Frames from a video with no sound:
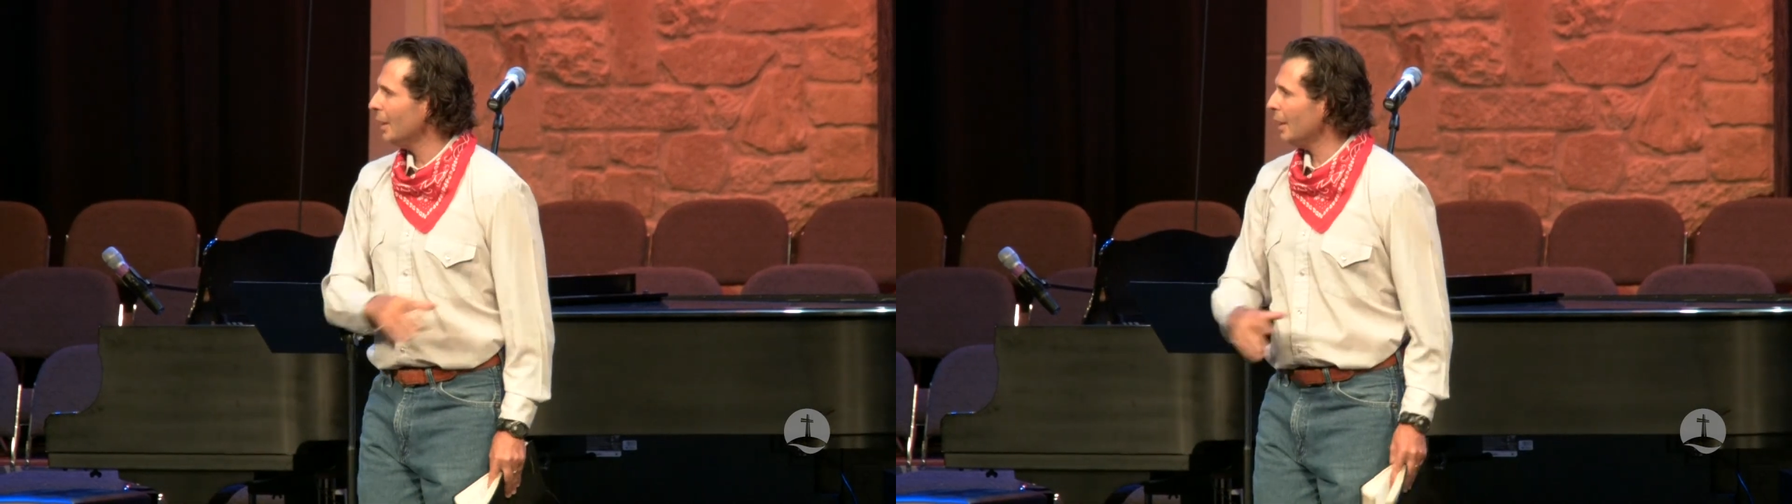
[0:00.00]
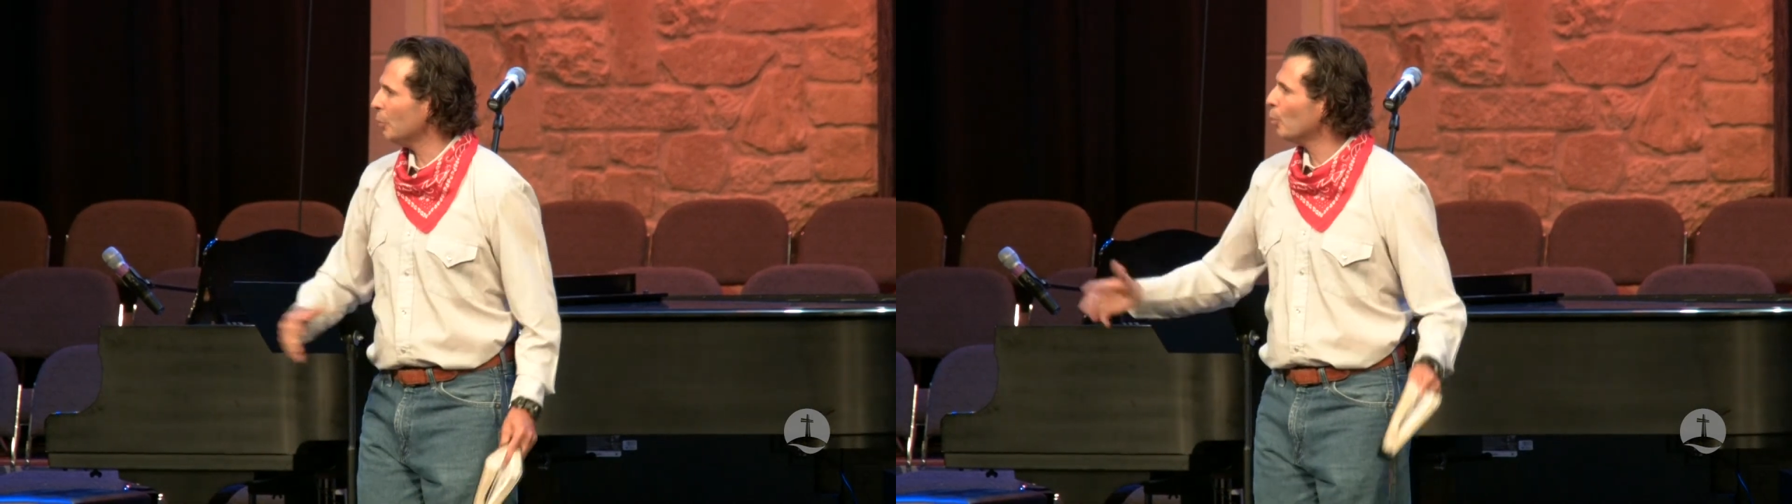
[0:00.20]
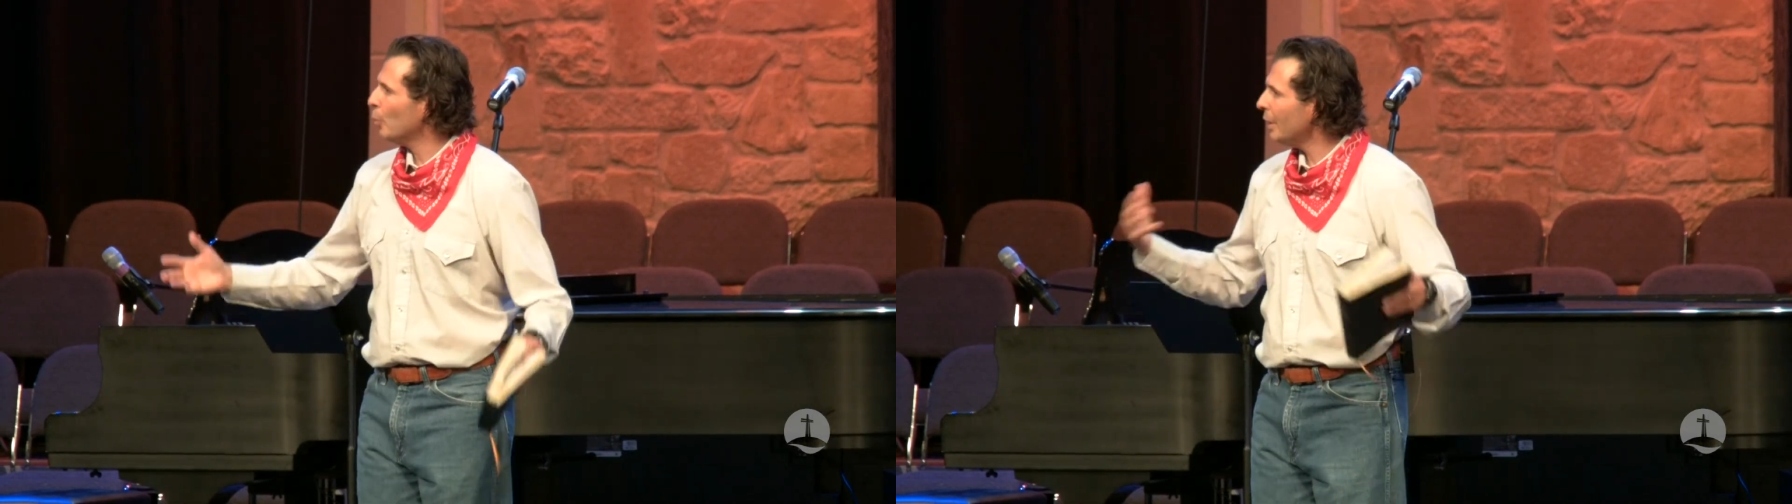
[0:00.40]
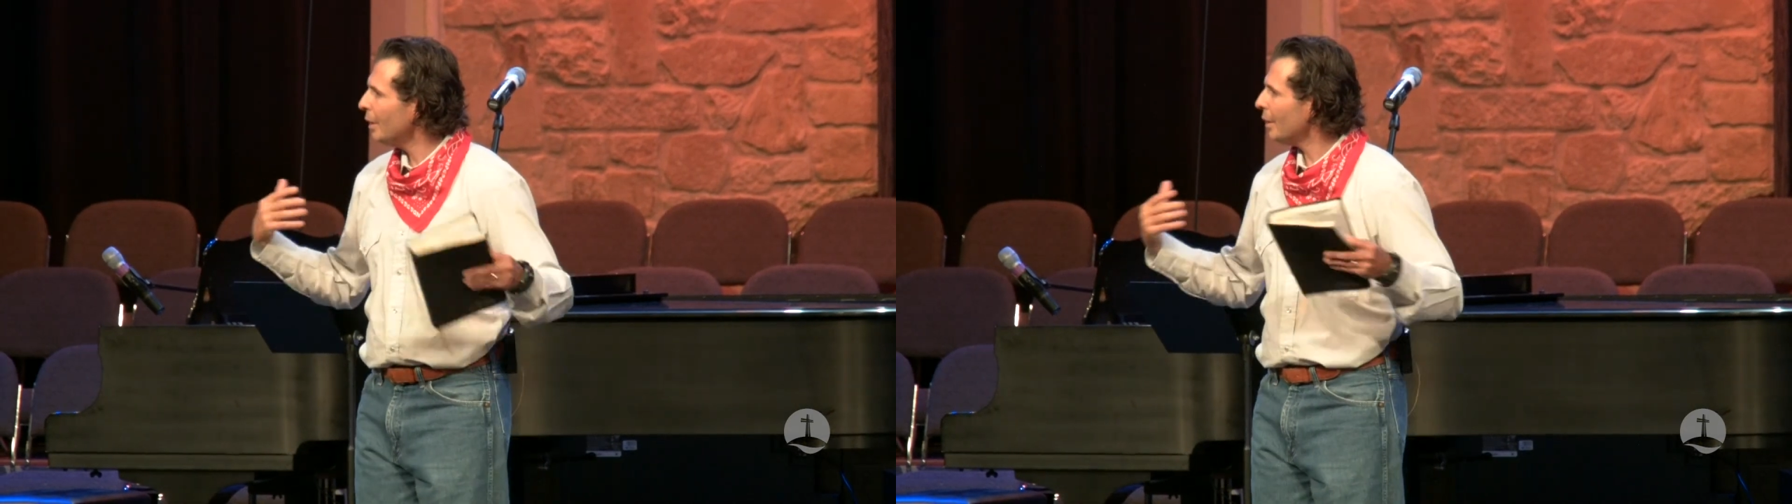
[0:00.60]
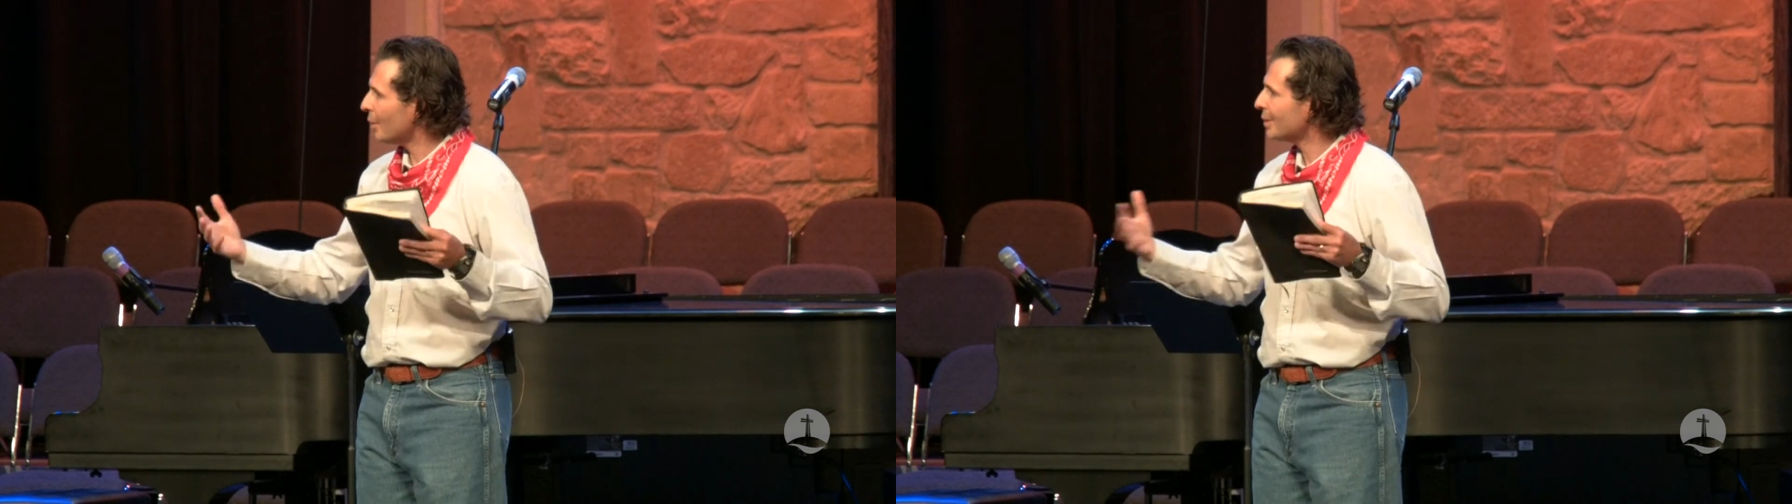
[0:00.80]
and
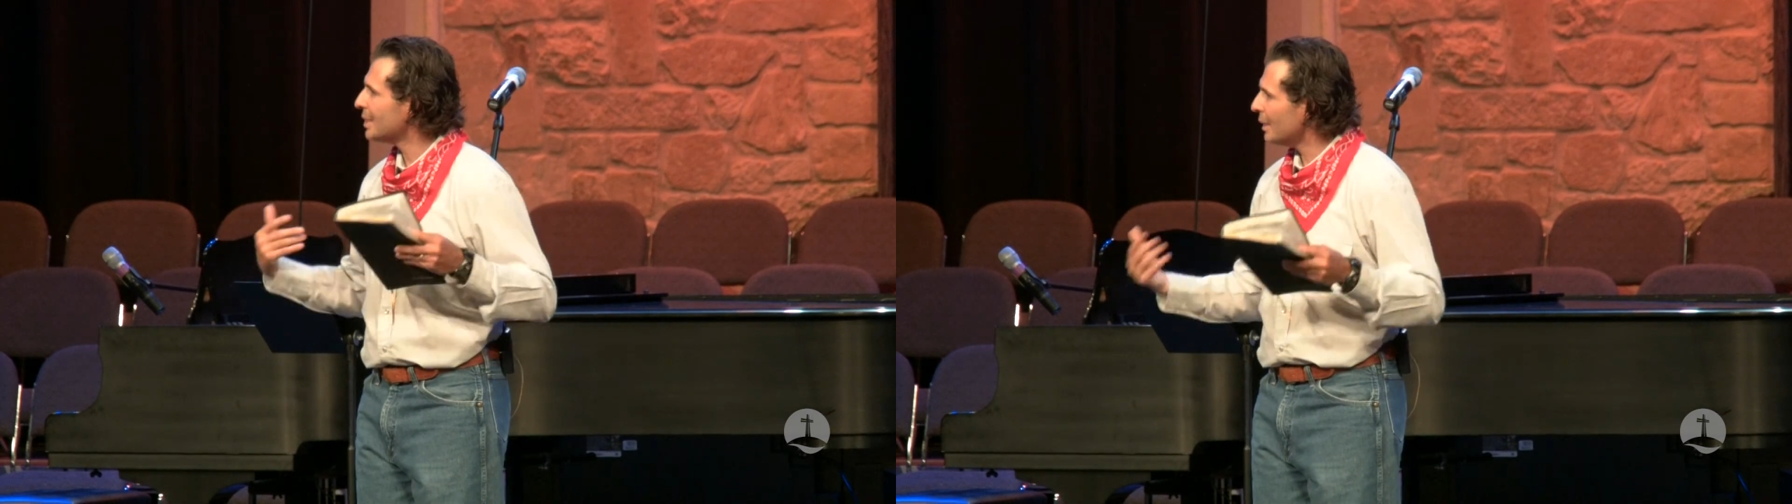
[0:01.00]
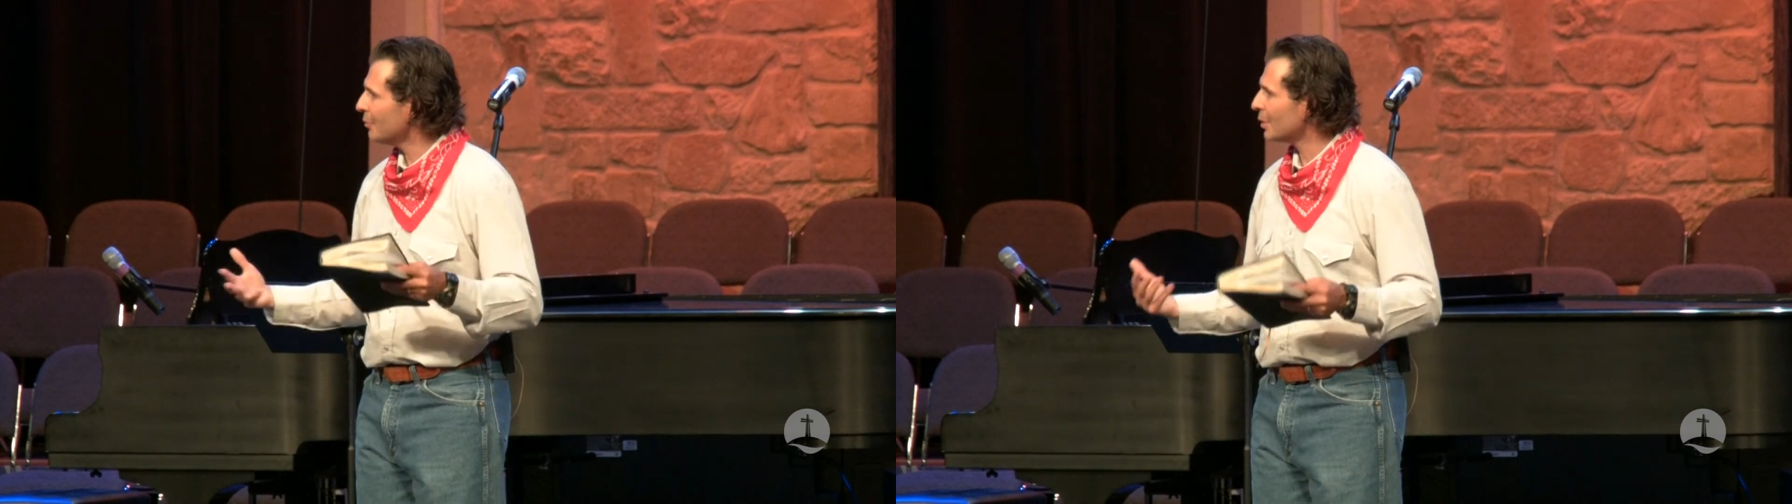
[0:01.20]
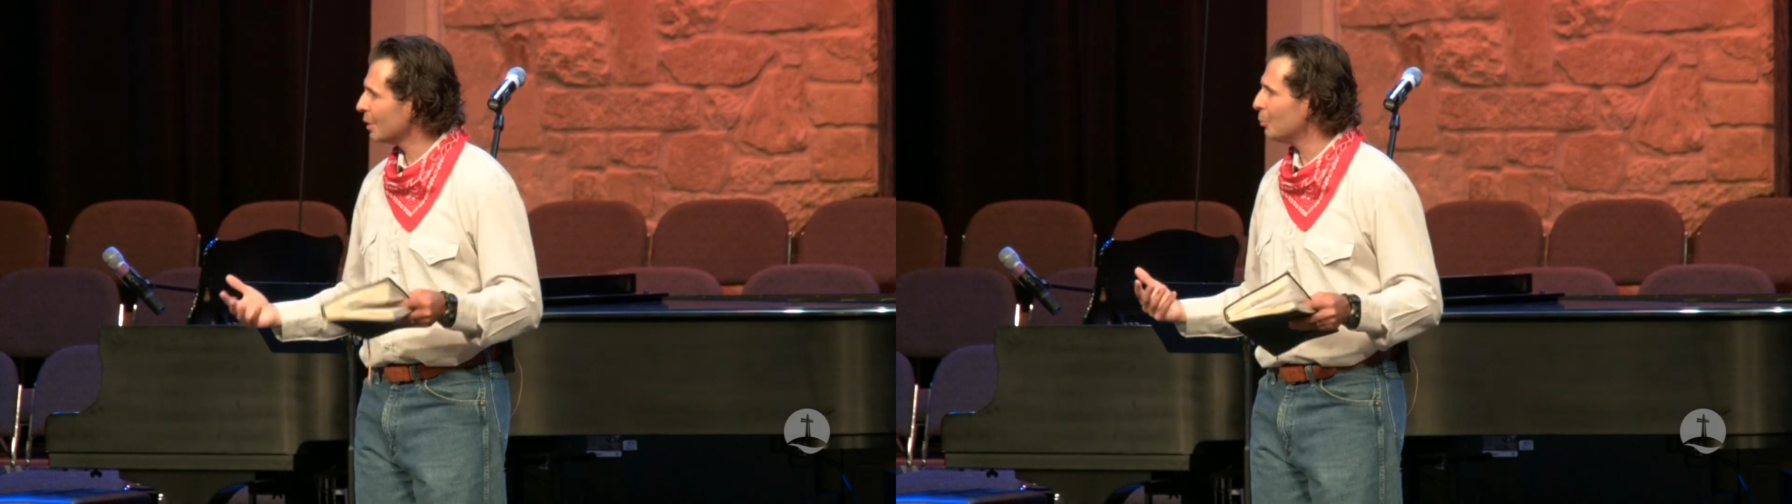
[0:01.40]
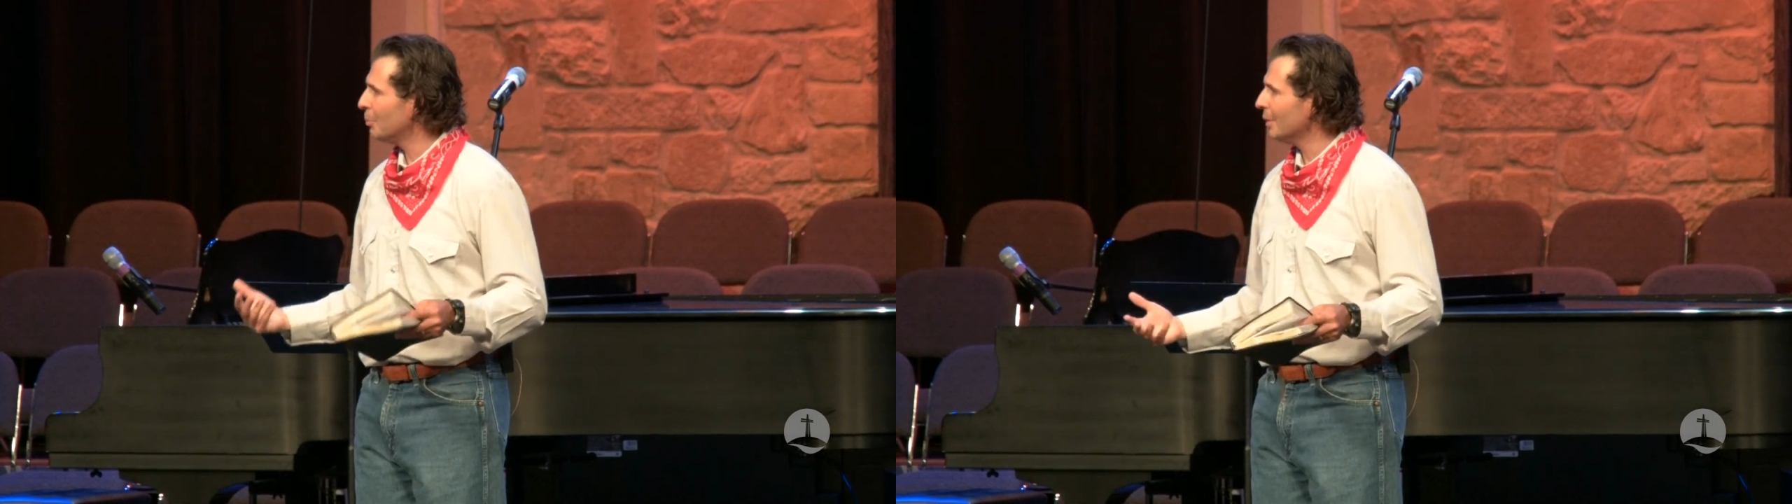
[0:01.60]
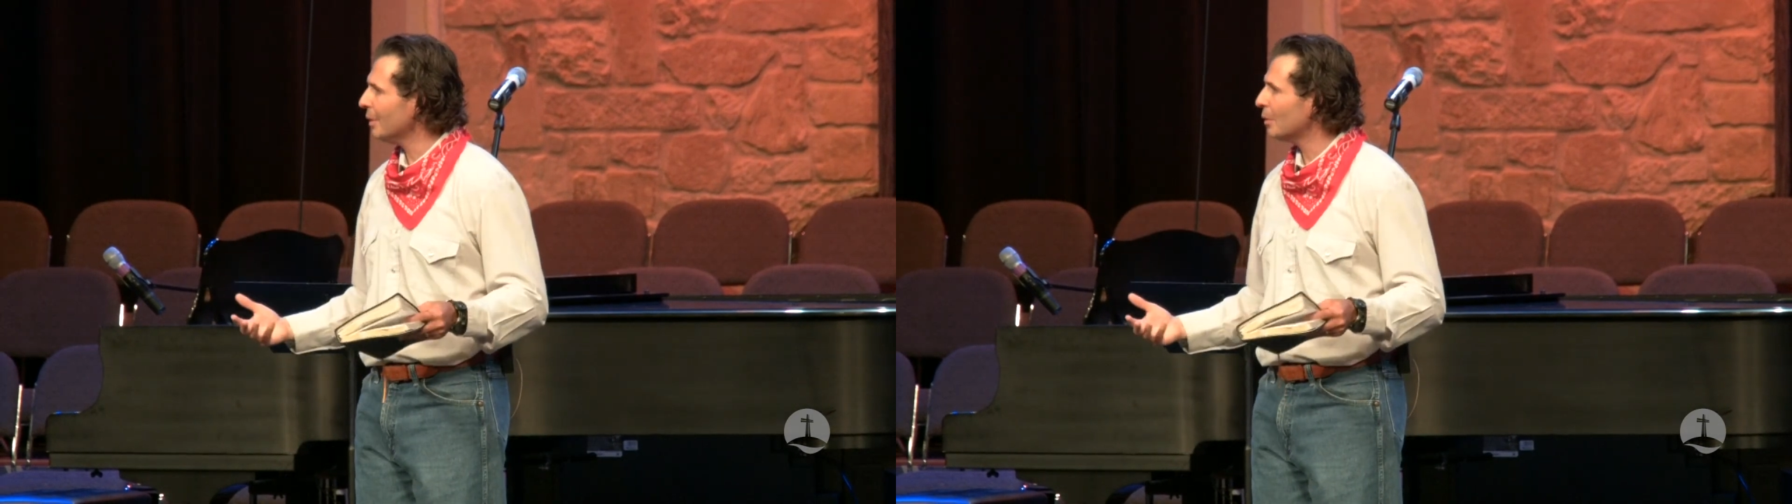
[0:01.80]
we ourselves are going to
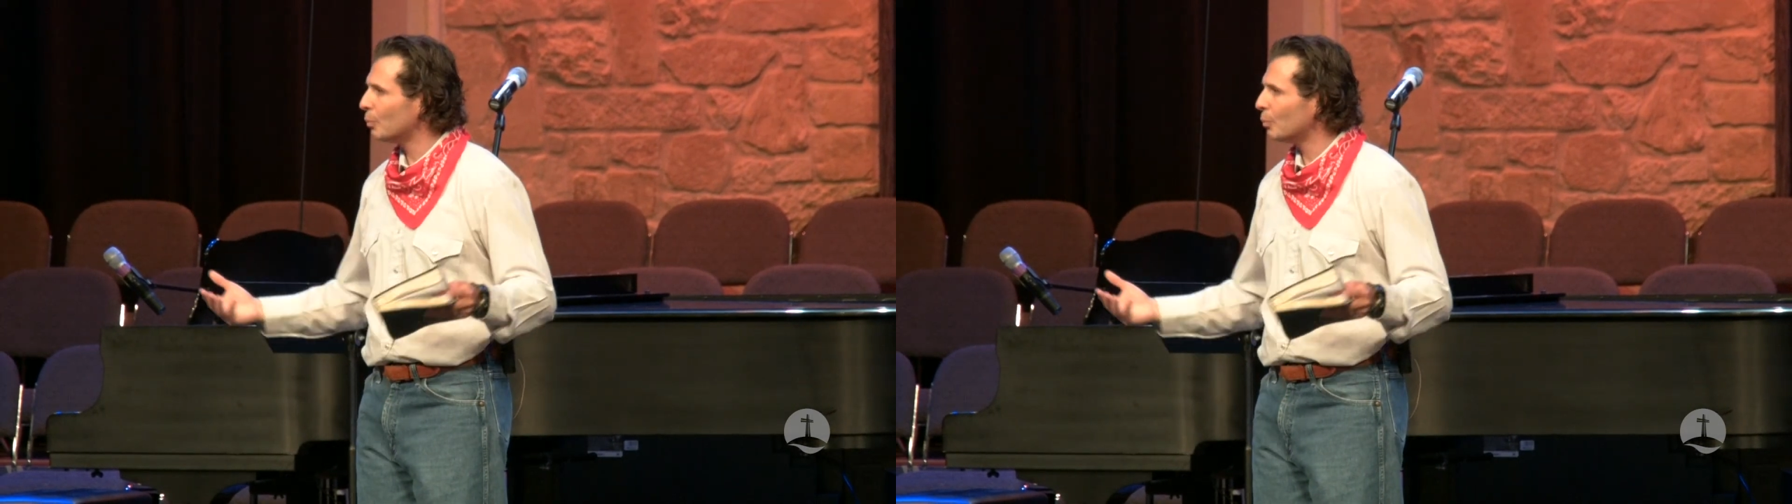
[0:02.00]
build it.